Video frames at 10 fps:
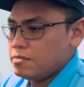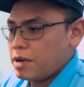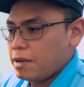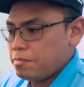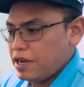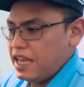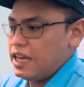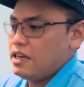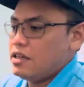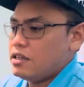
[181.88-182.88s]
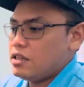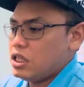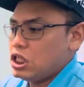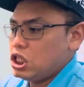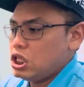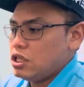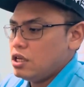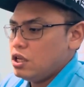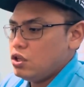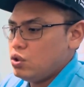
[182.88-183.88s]
by plane
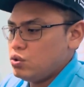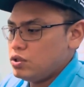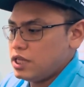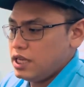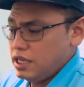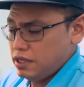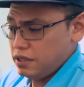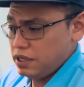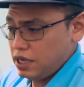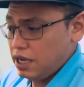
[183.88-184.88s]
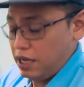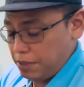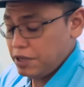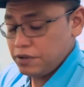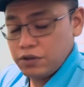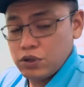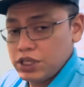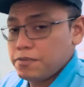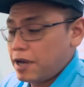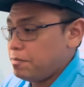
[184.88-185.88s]
using uh, I mean
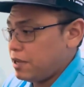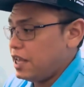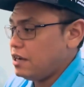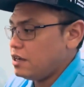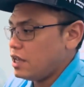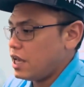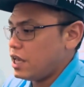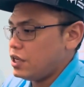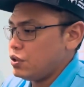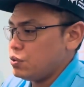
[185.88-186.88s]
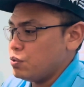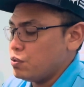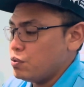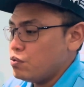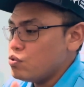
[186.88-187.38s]
using by plane and you